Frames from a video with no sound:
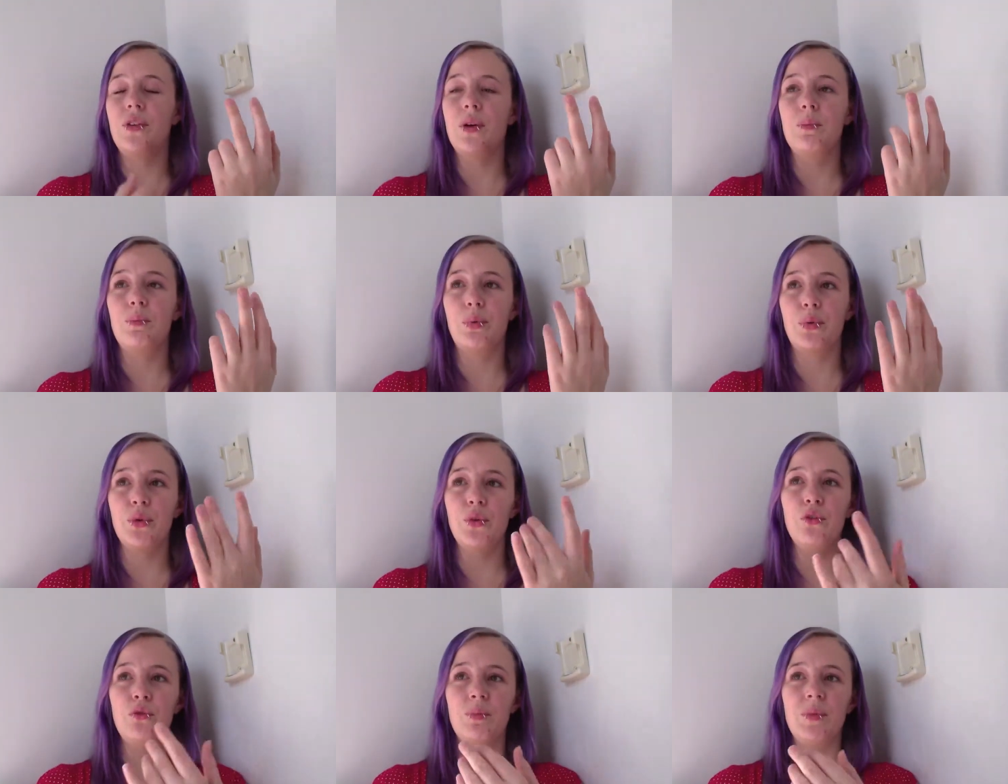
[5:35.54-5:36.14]

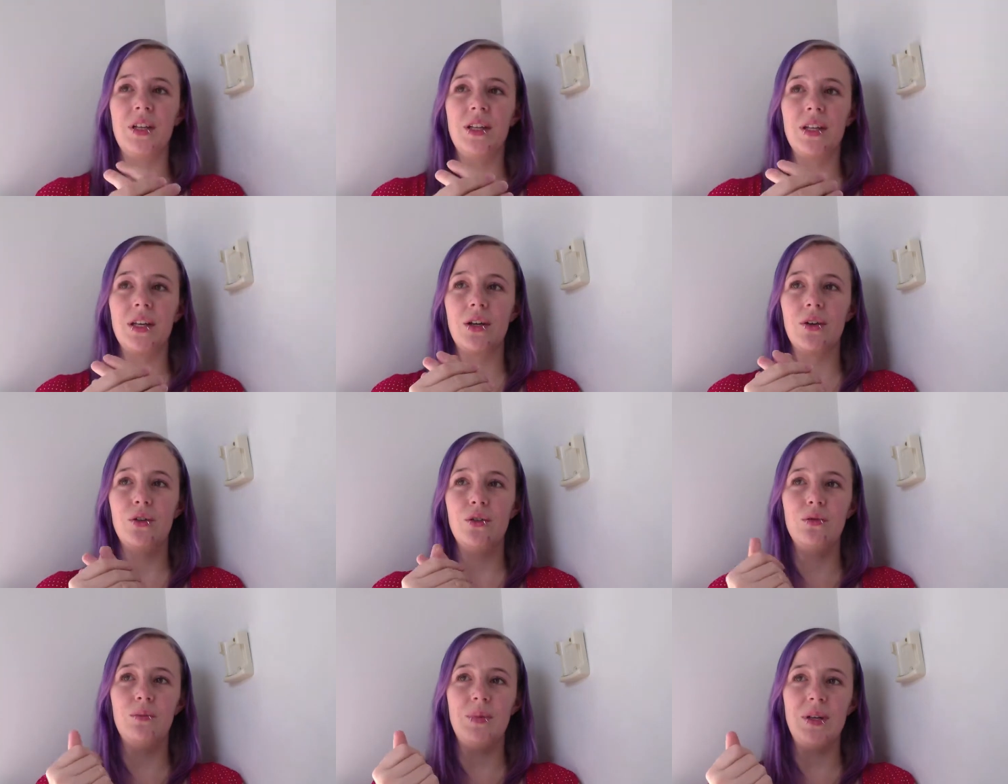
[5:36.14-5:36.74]
improvement that
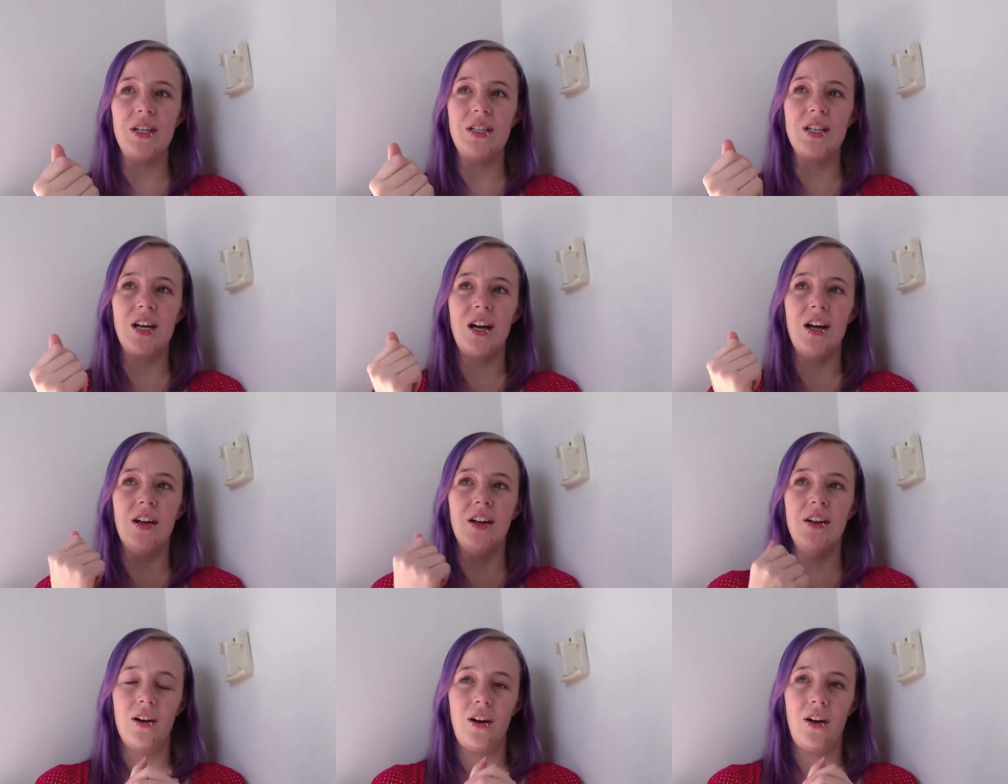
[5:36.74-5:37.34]
could be
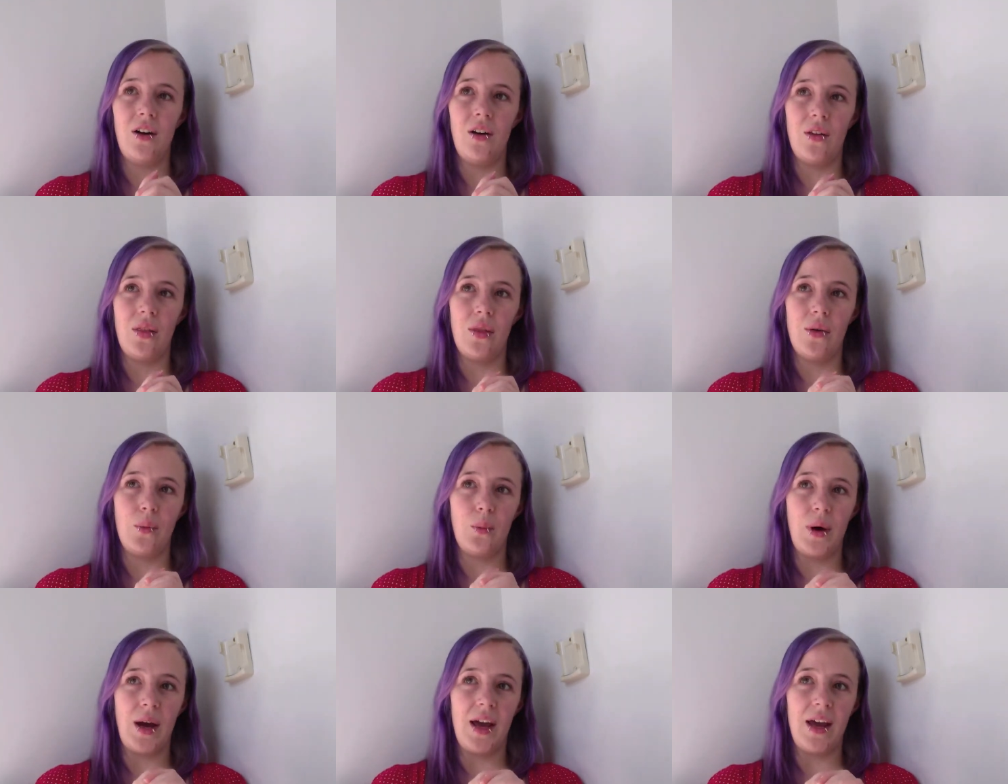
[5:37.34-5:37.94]
done on the
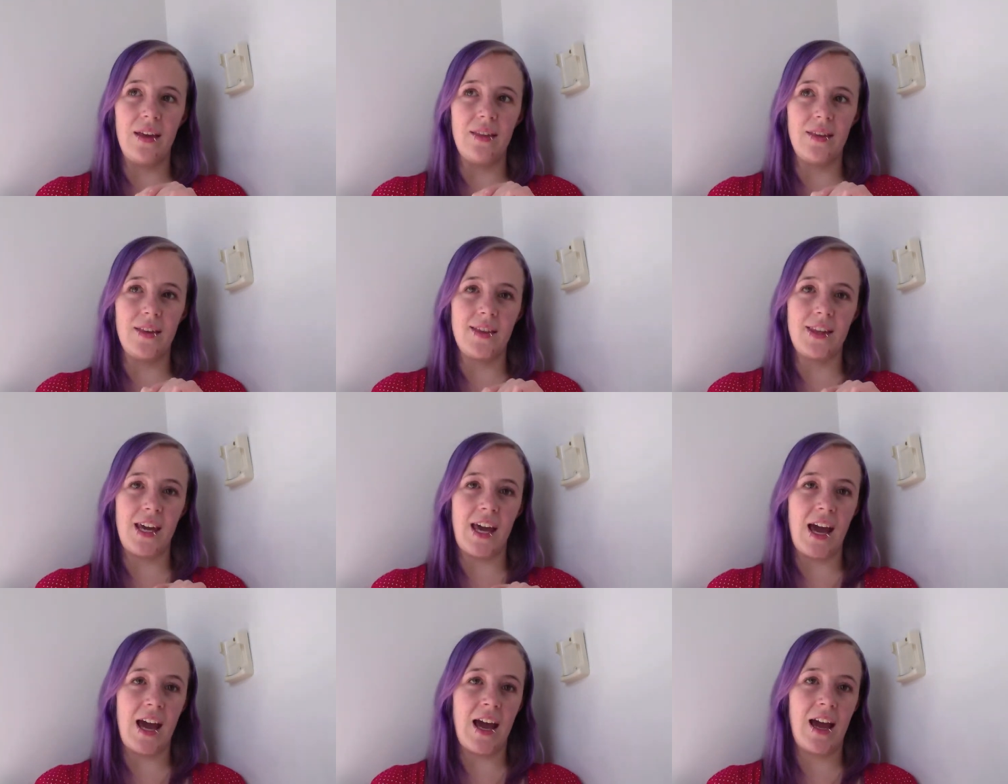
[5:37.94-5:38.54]
way that
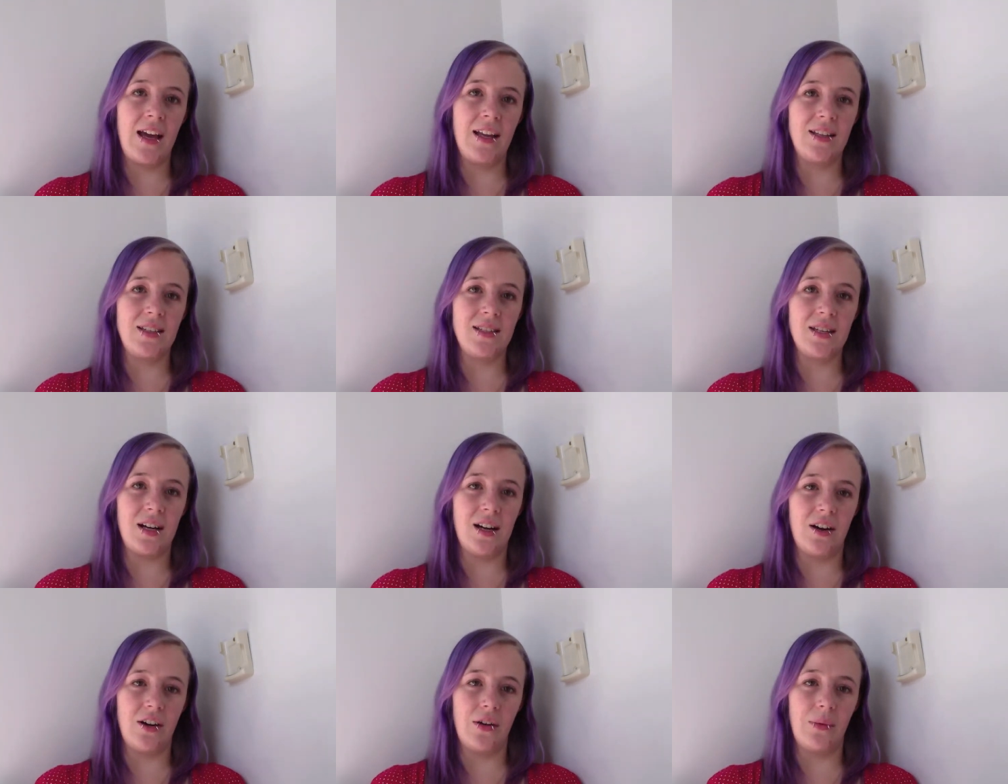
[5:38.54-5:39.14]
the ads
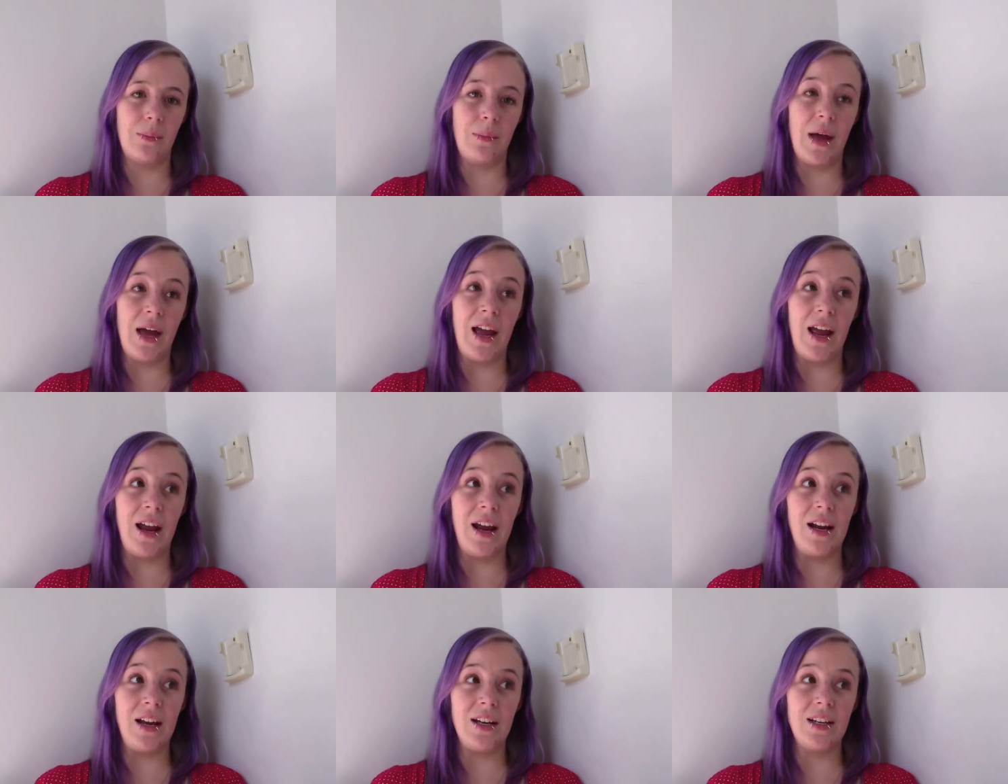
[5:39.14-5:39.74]
are
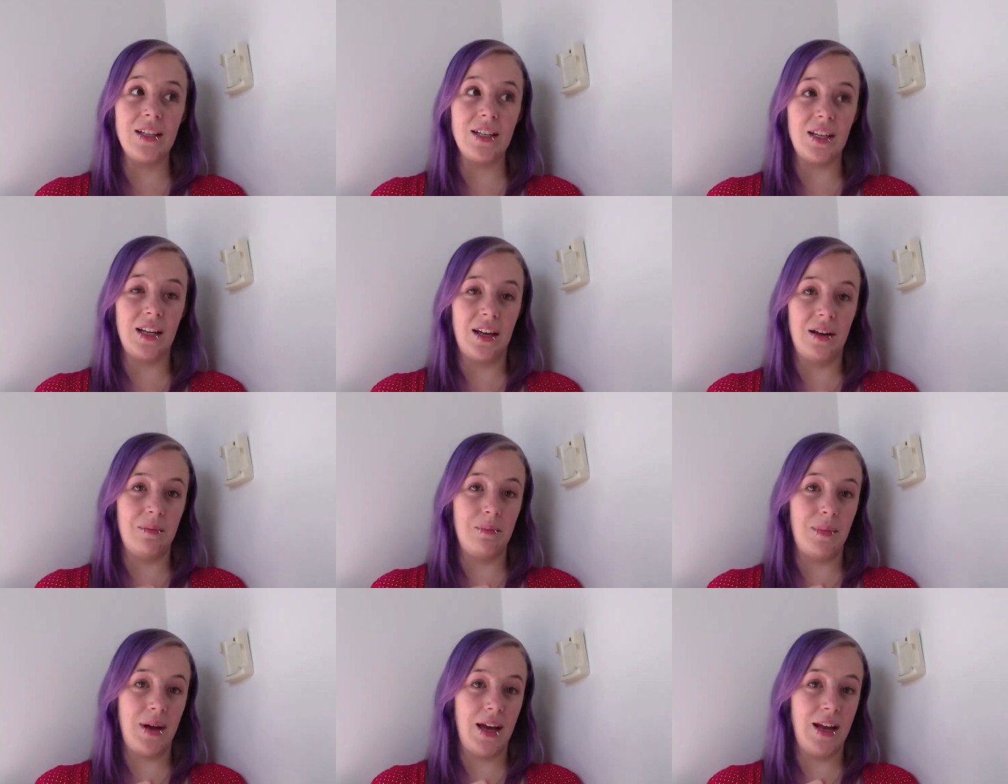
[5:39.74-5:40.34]
made
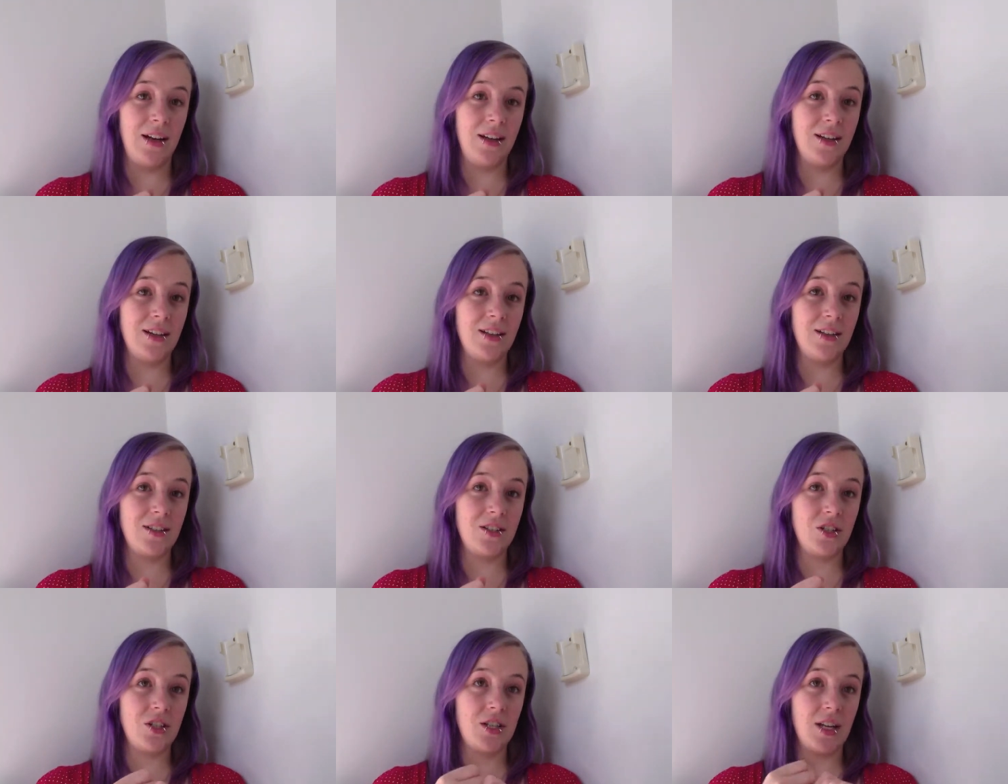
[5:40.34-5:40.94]
and
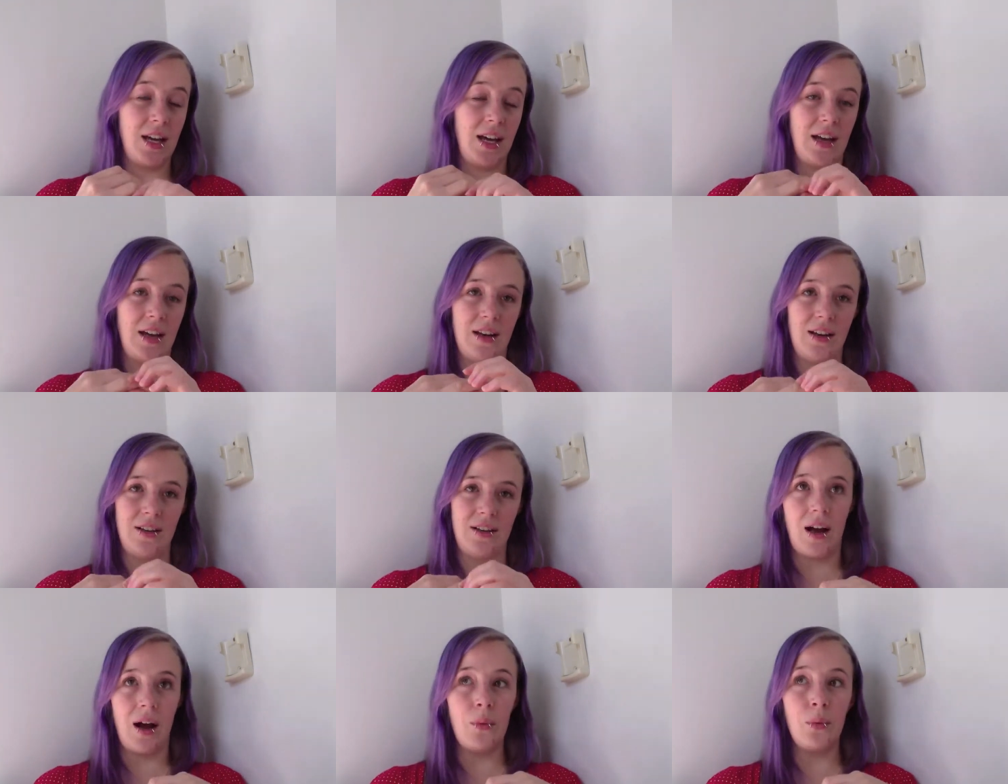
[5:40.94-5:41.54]
managed,
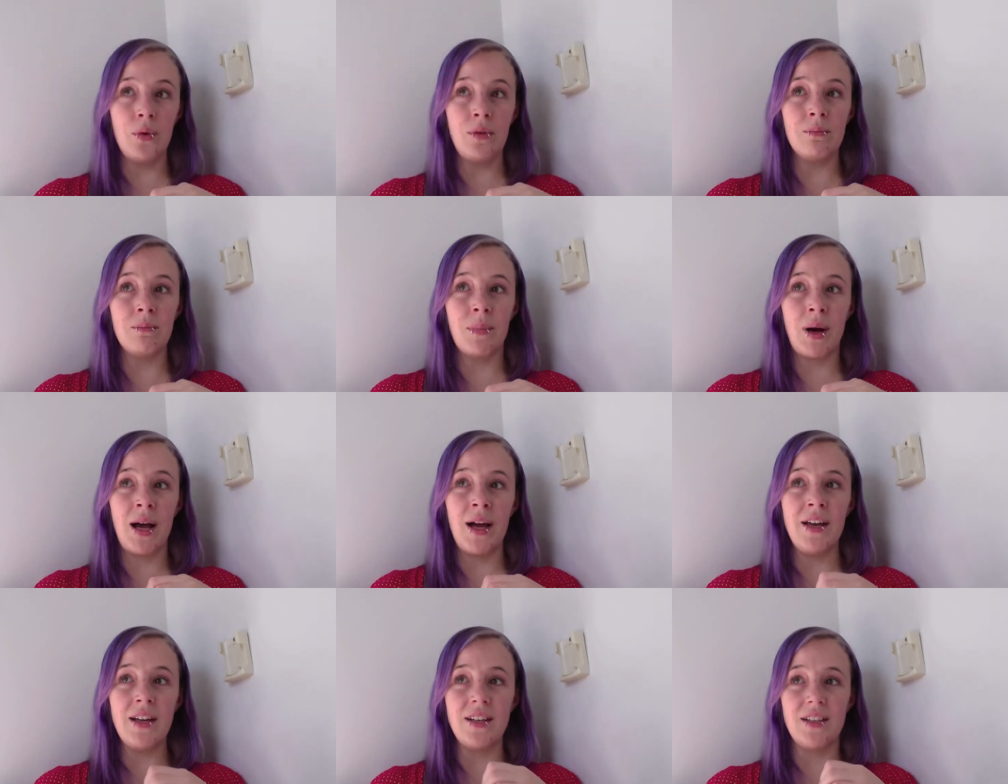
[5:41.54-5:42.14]
and I wouldn't
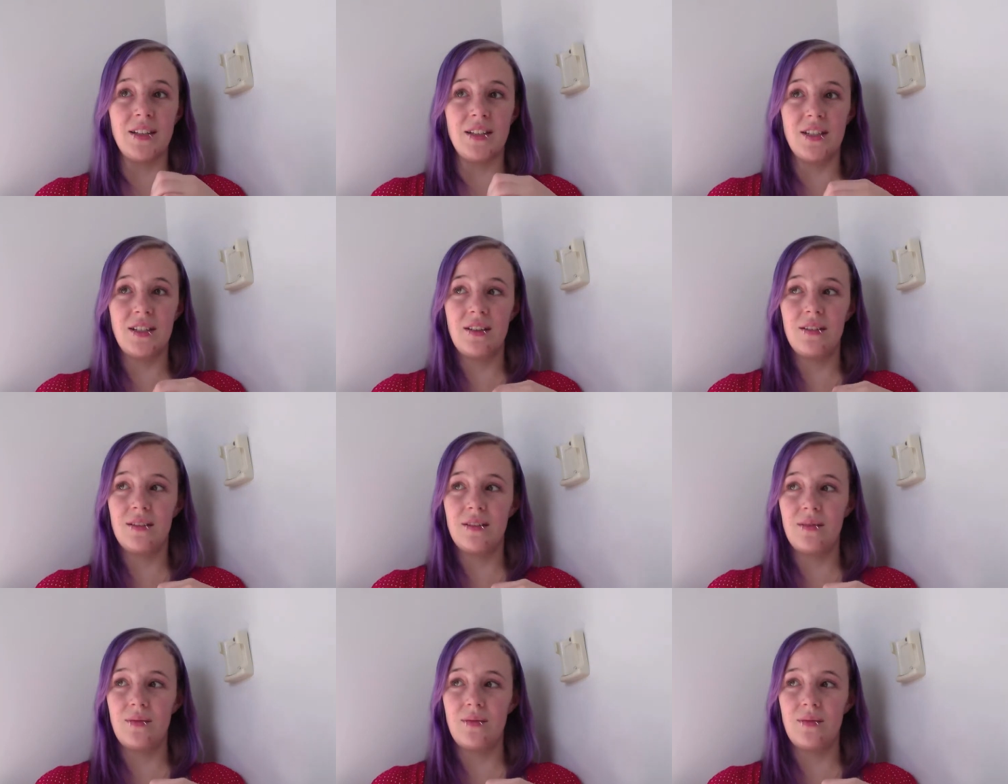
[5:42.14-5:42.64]
mind